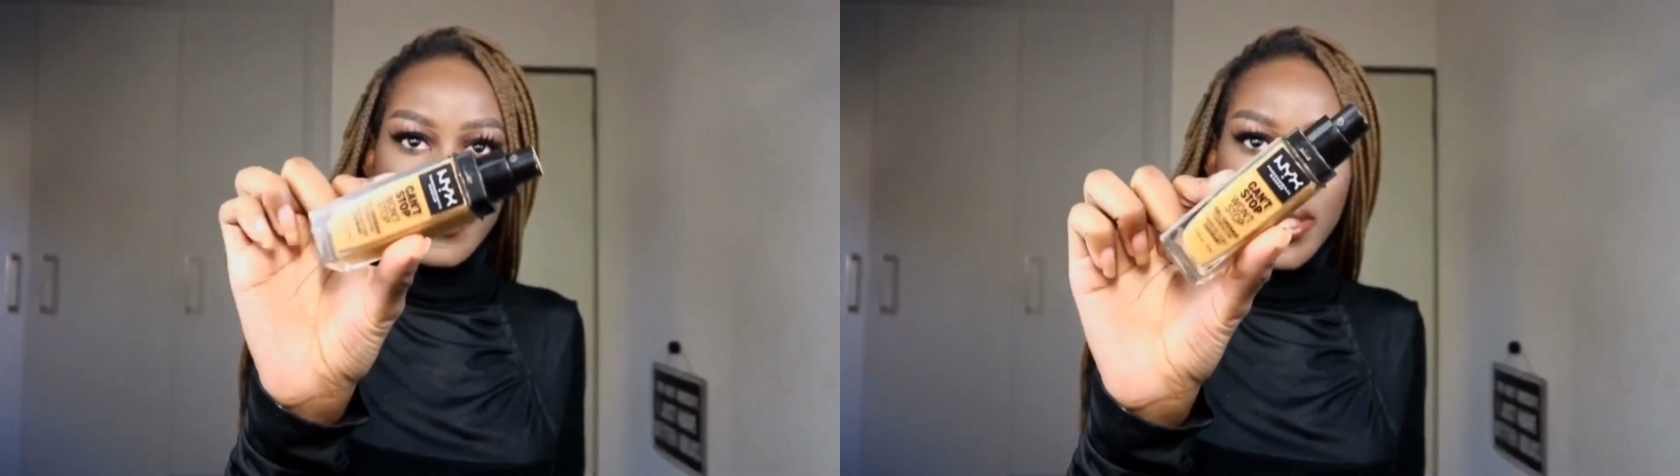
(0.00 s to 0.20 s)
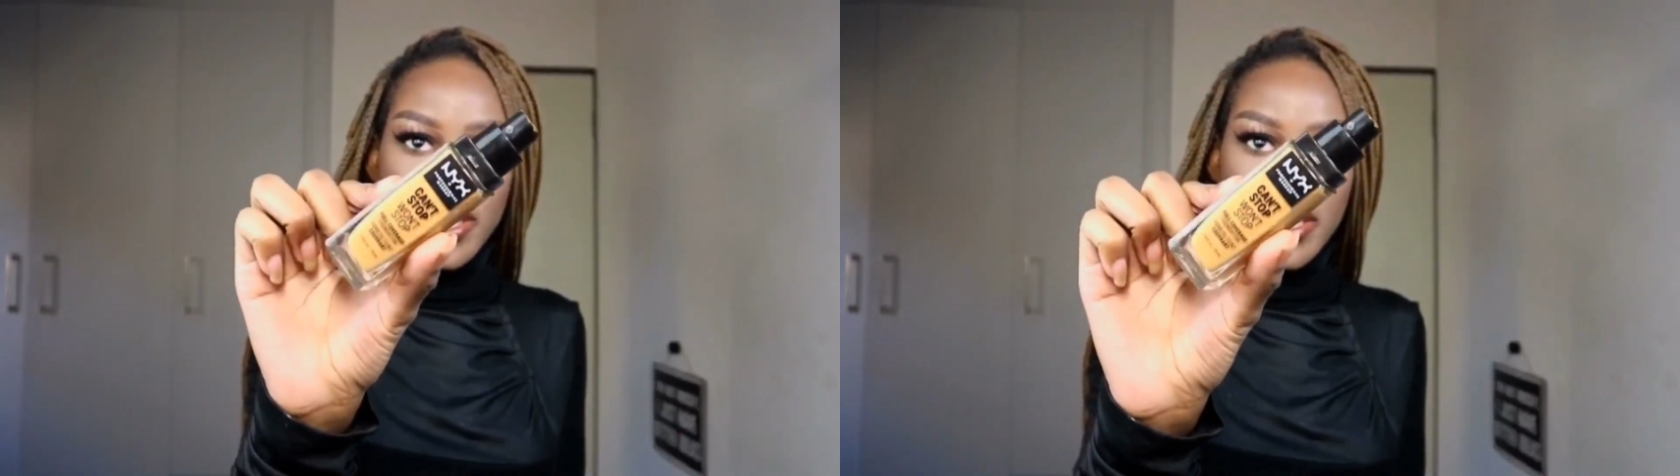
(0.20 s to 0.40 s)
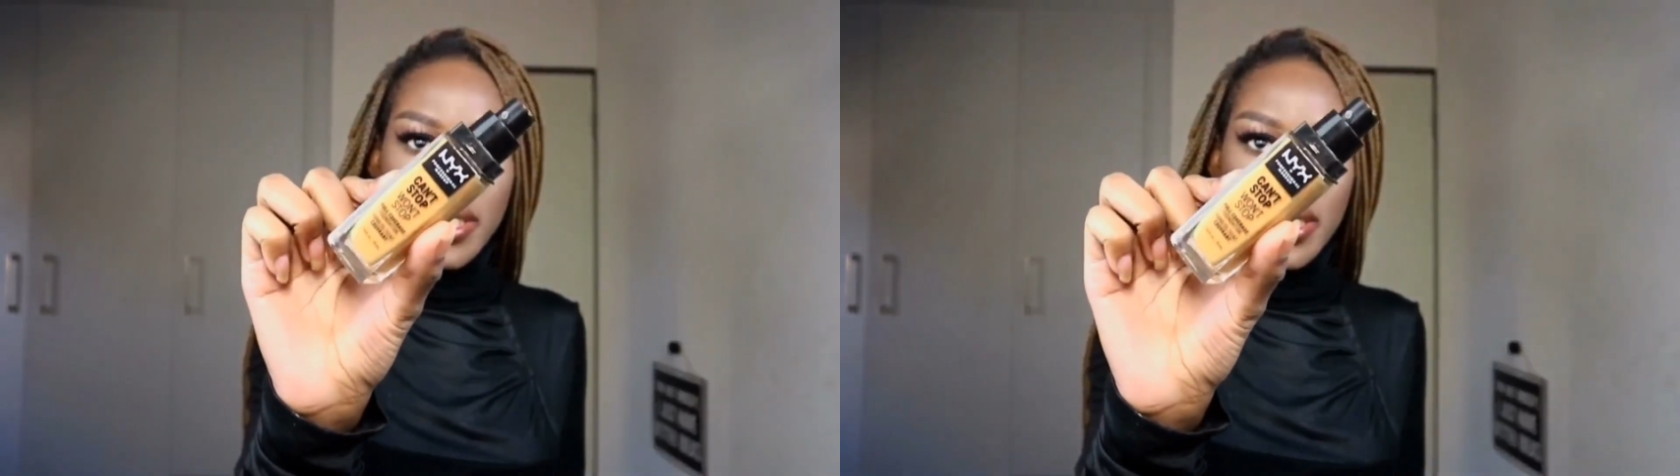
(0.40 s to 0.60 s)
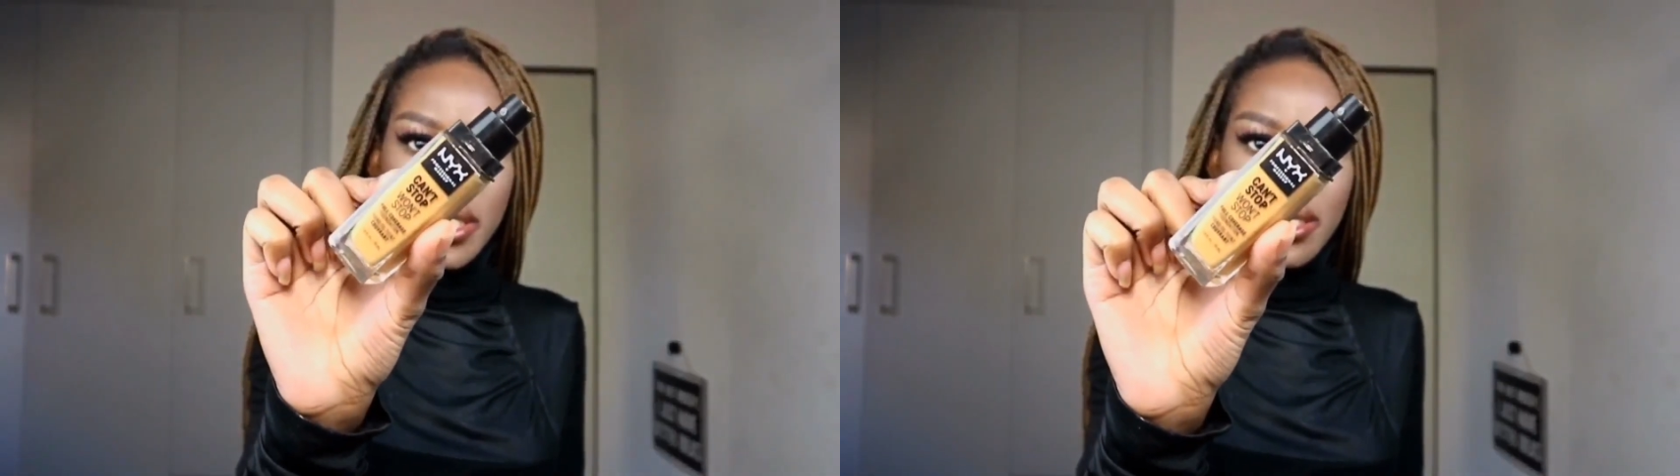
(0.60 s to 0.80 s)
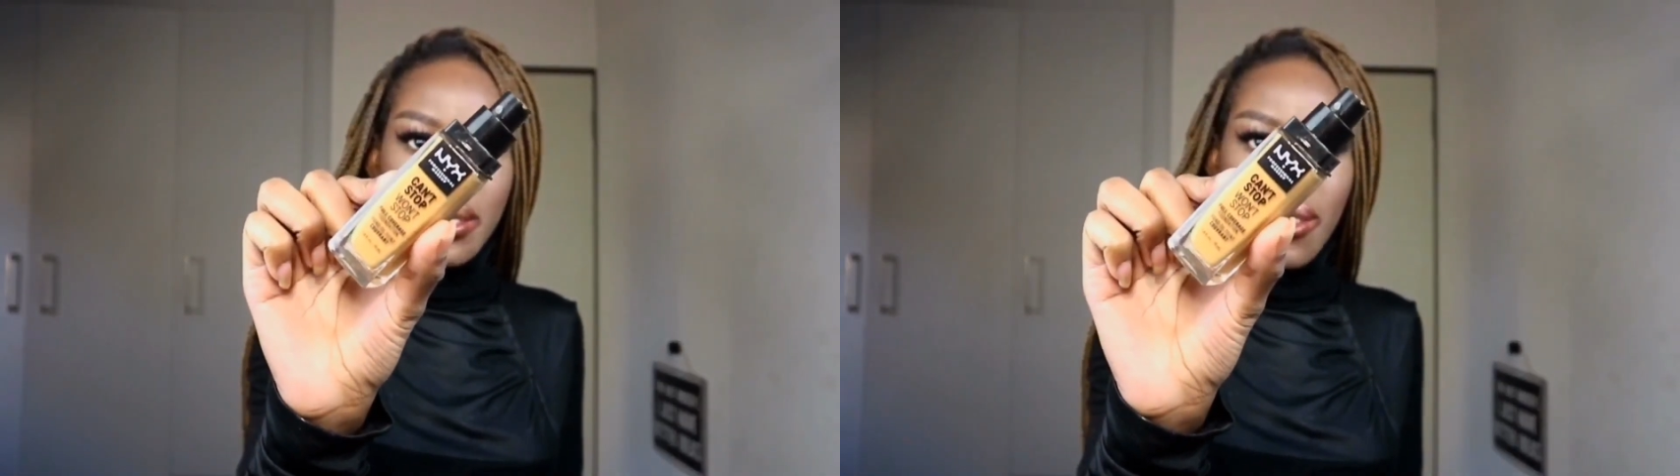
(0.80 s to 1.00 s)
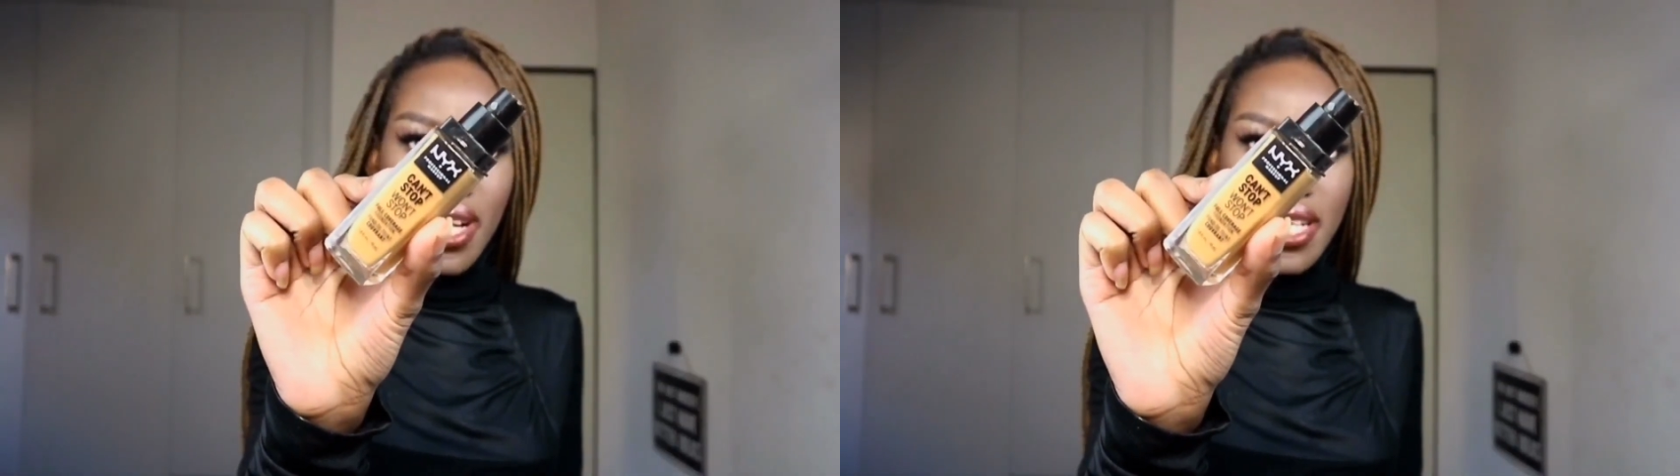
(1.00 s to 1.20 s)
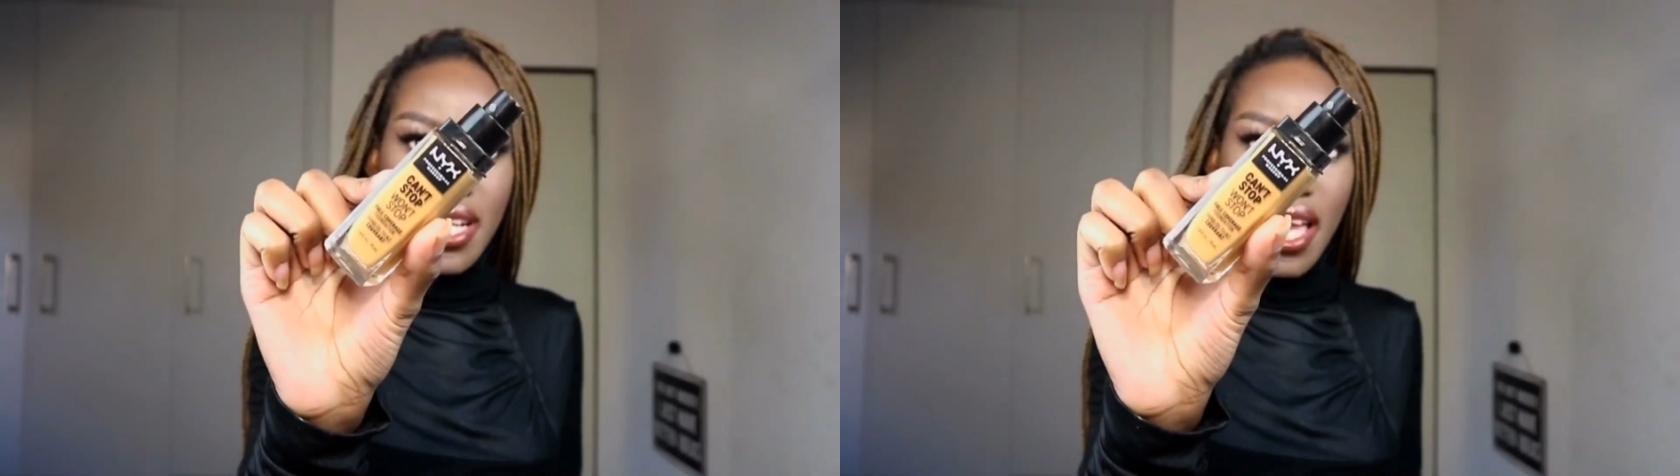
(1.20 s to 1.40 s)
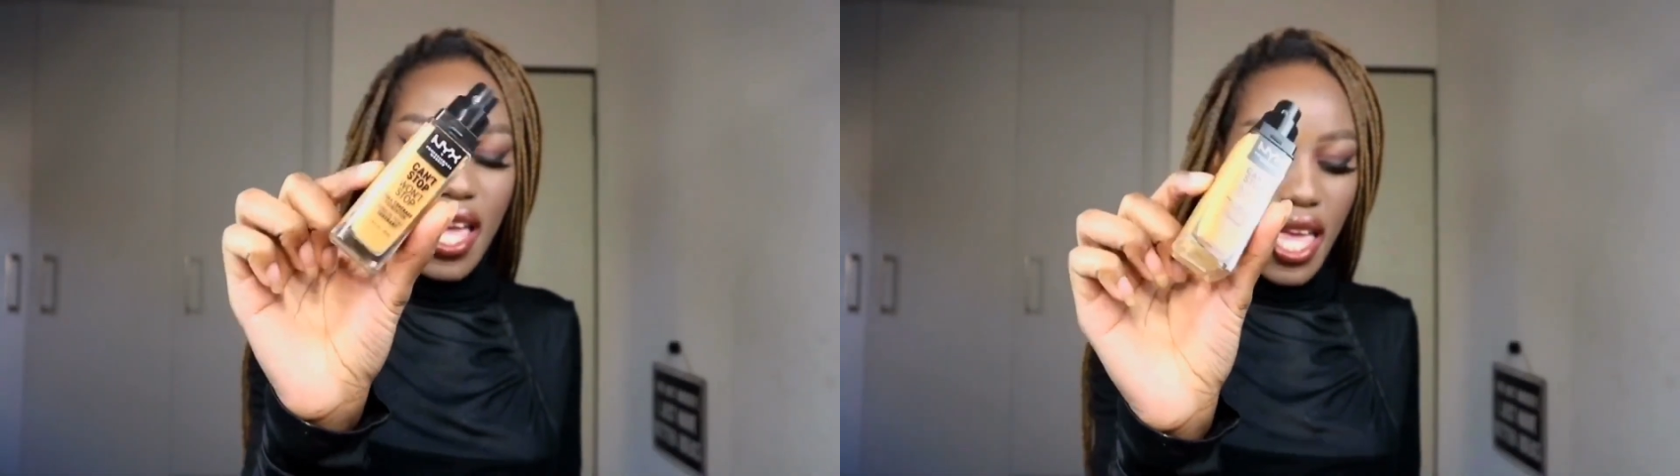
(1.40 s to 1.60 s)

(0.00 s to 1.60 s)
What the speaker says: which is this one.